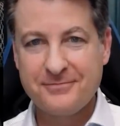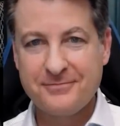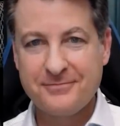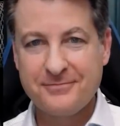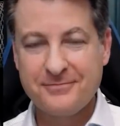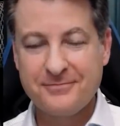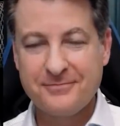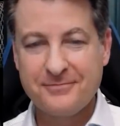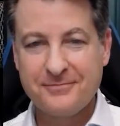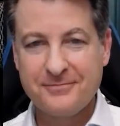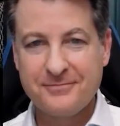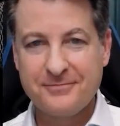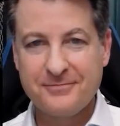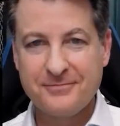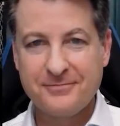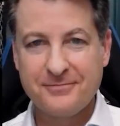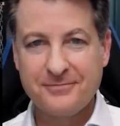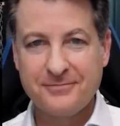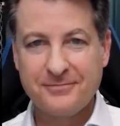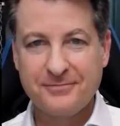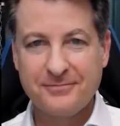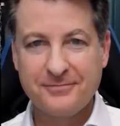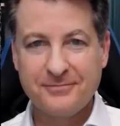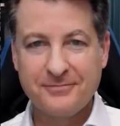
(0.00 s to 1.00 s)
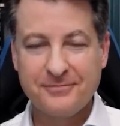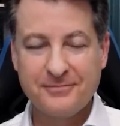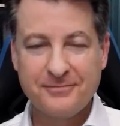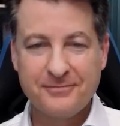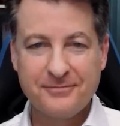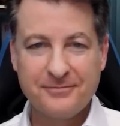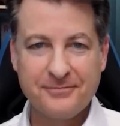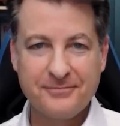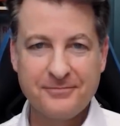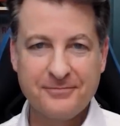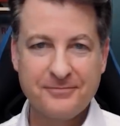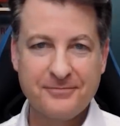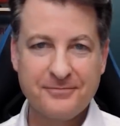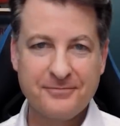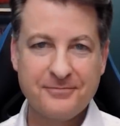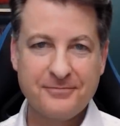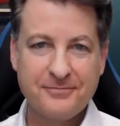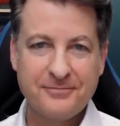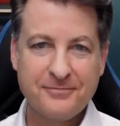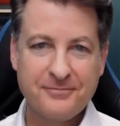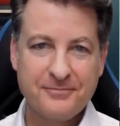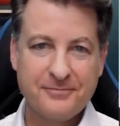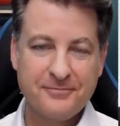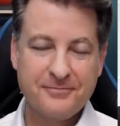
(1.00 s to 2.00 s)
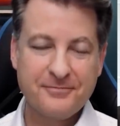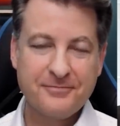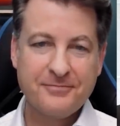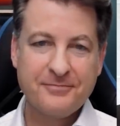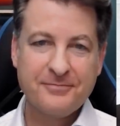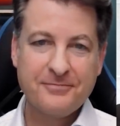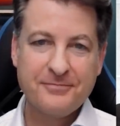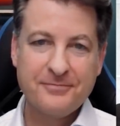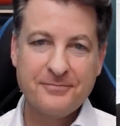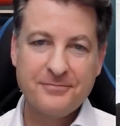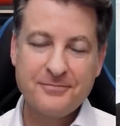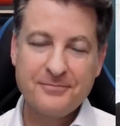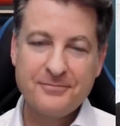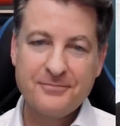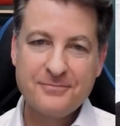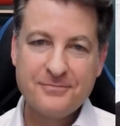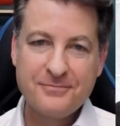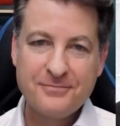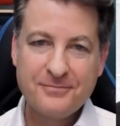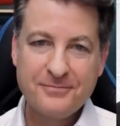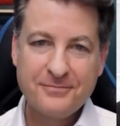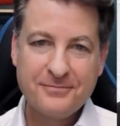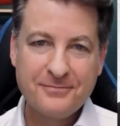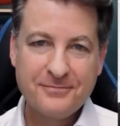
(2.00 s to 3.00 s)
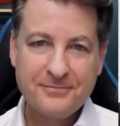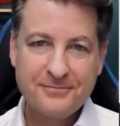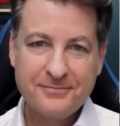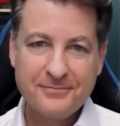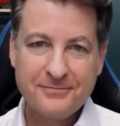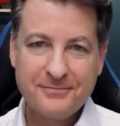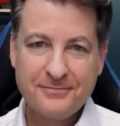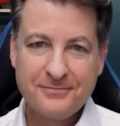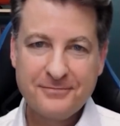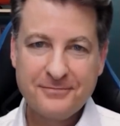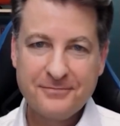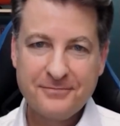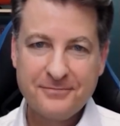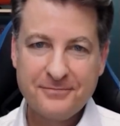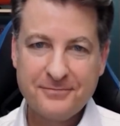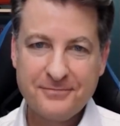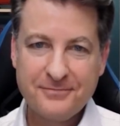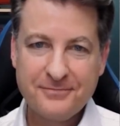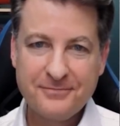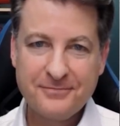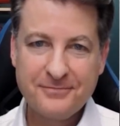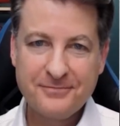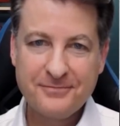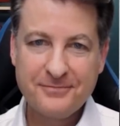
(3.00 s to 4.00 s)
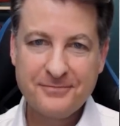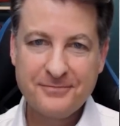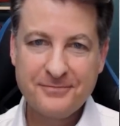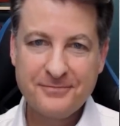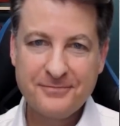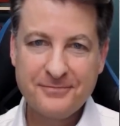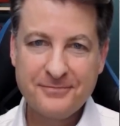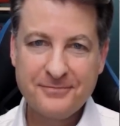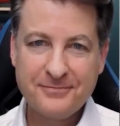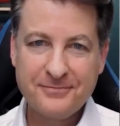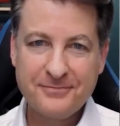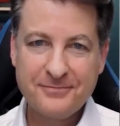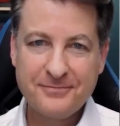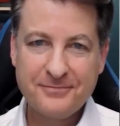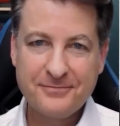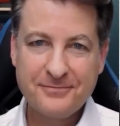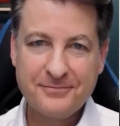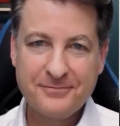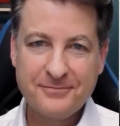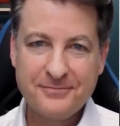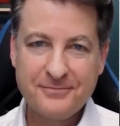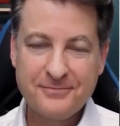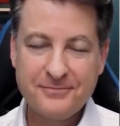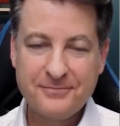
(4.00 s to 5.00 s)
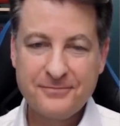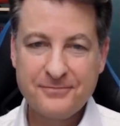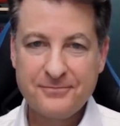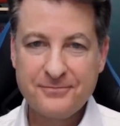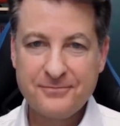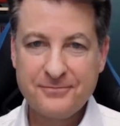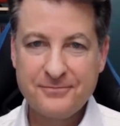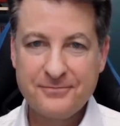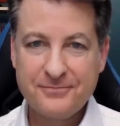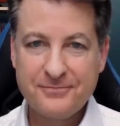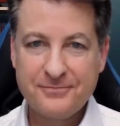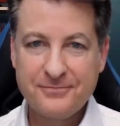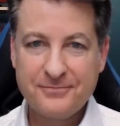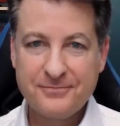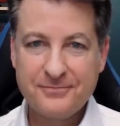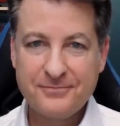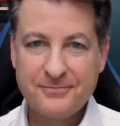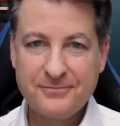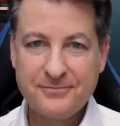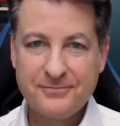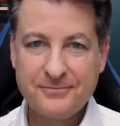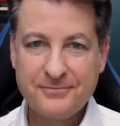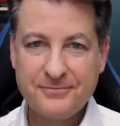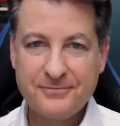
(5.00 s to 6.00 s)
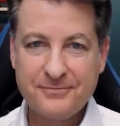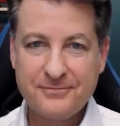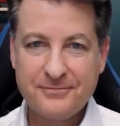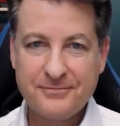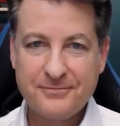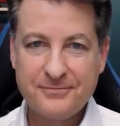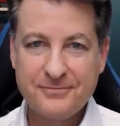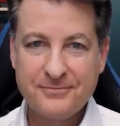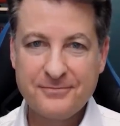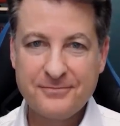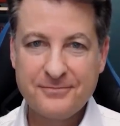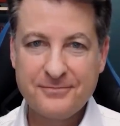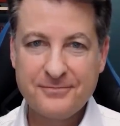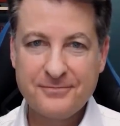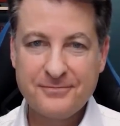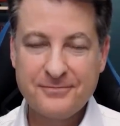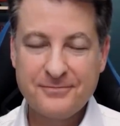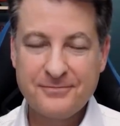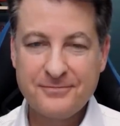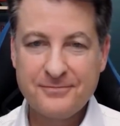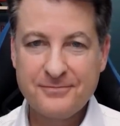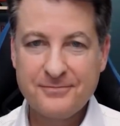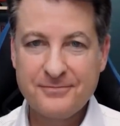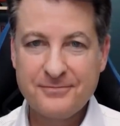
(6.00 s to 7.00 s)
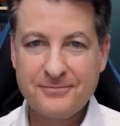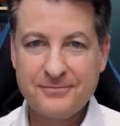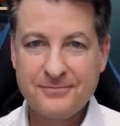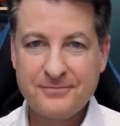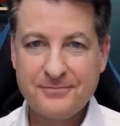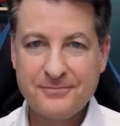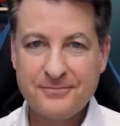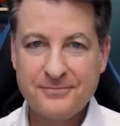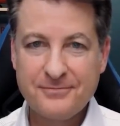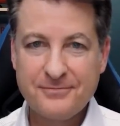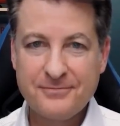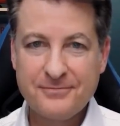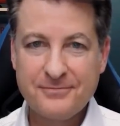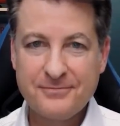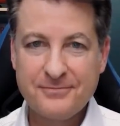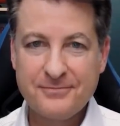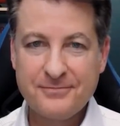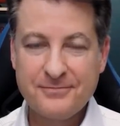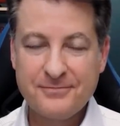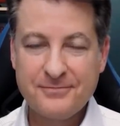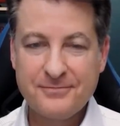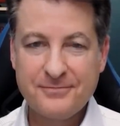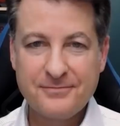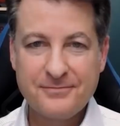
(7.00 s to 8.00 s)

[no speech]